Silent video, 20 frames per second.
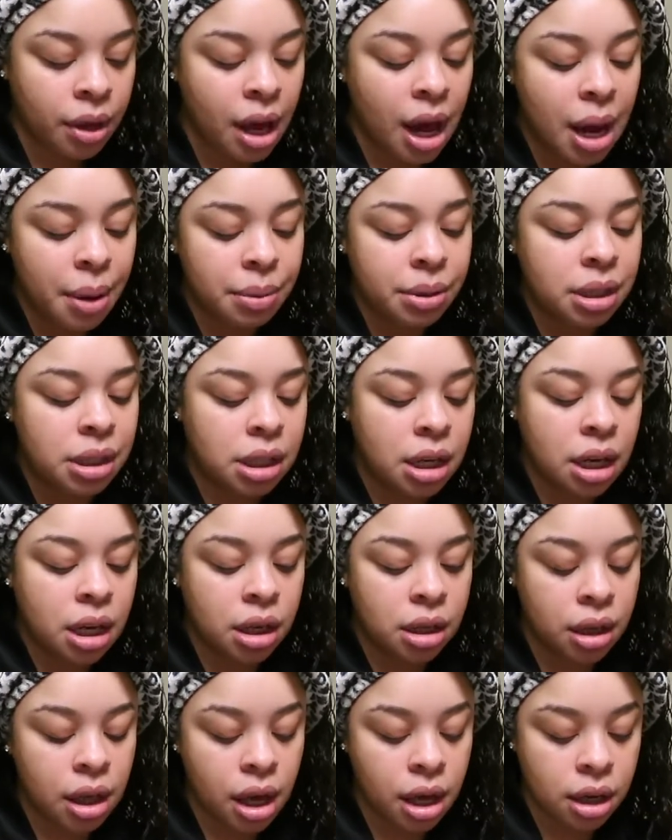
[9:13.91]
I would
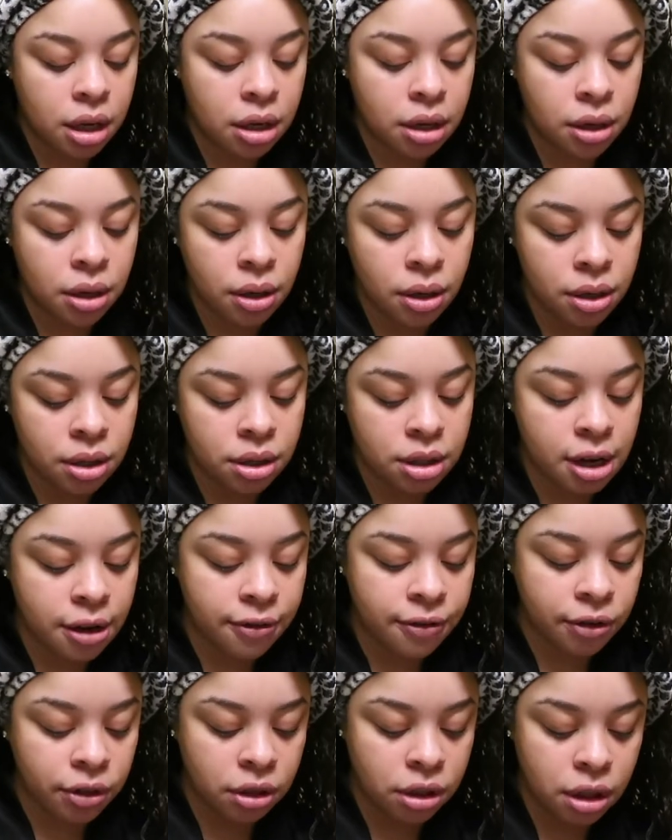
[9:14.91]
say like
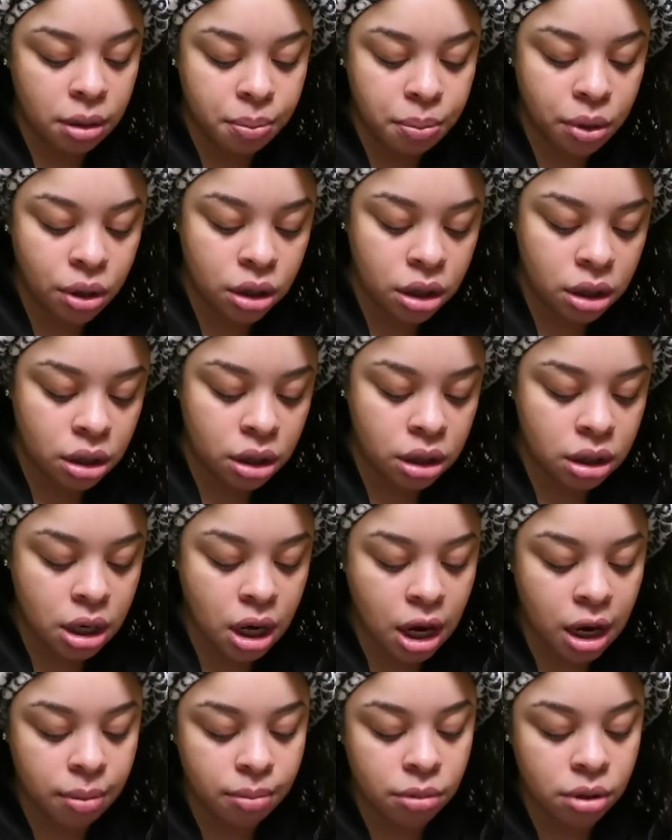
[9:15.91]
definitely put in the
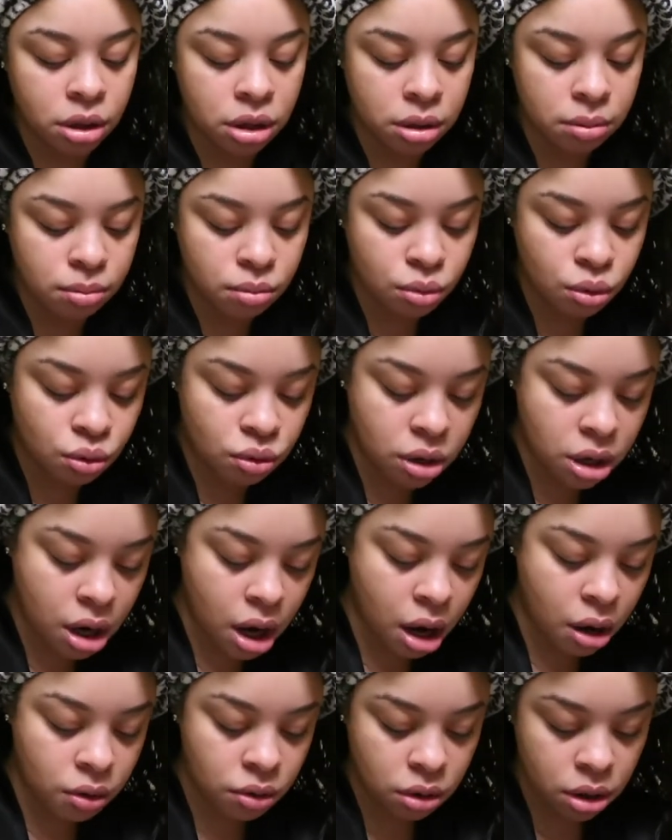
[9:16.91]
time to smooth it
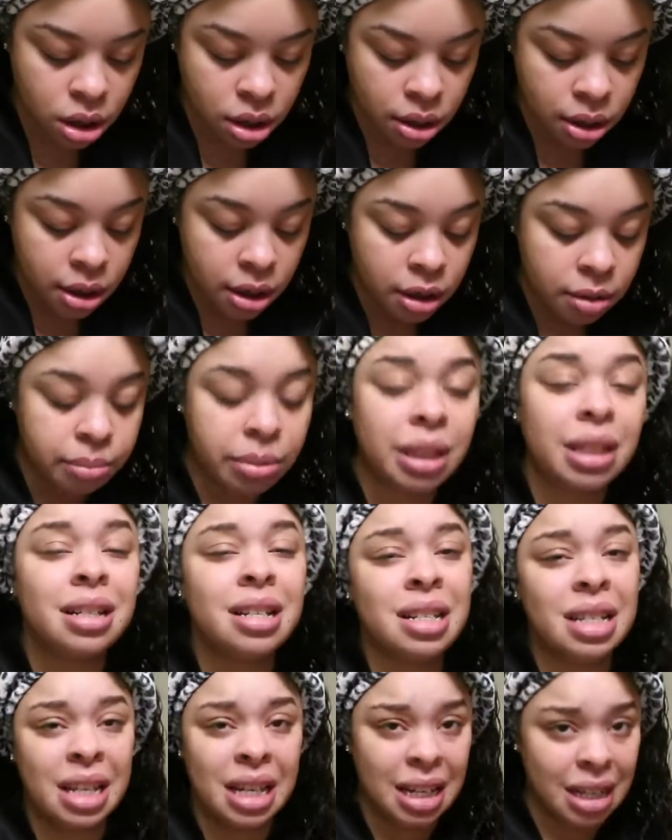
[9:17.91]
out,
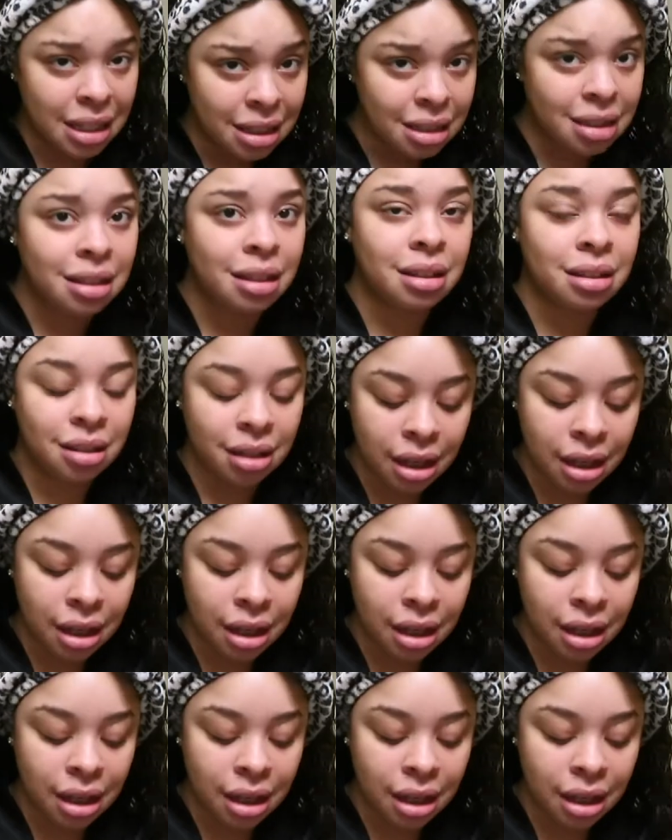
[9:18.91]
because it needs it.